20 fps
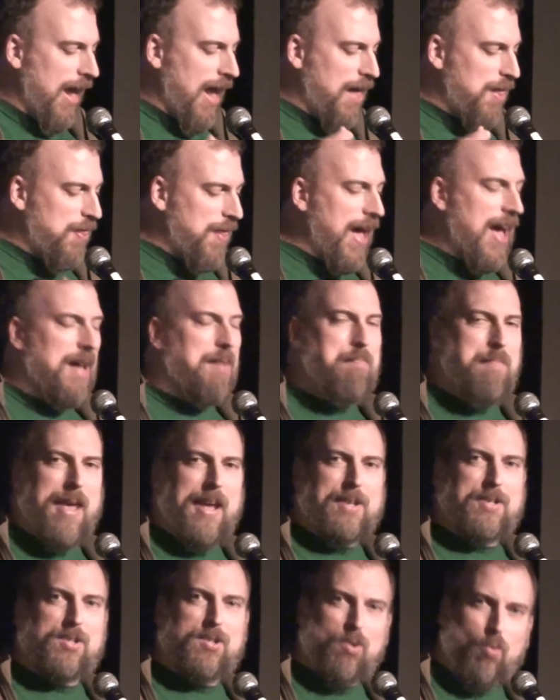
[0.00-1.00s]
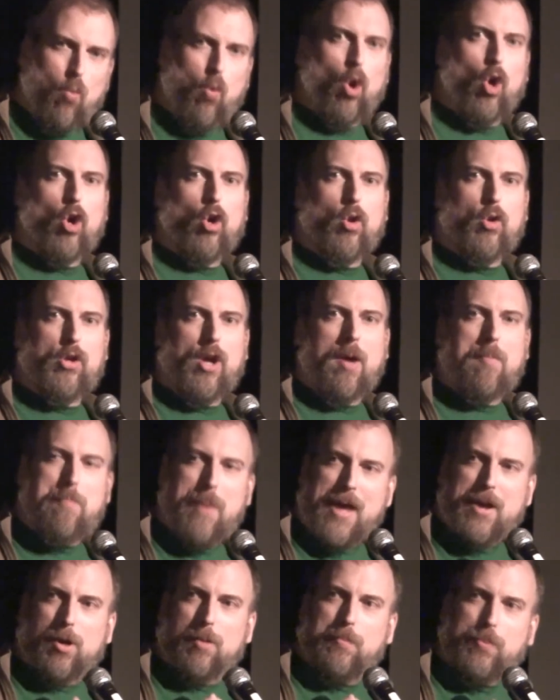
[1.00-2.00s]
And that makes the world a
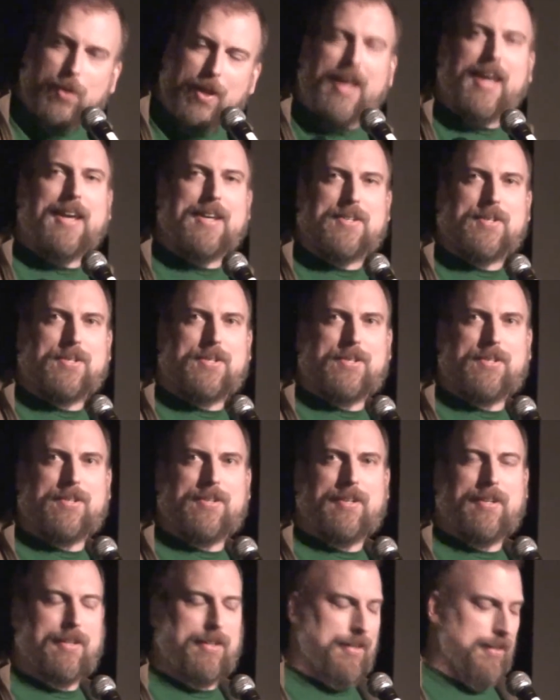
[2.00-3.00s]
better place.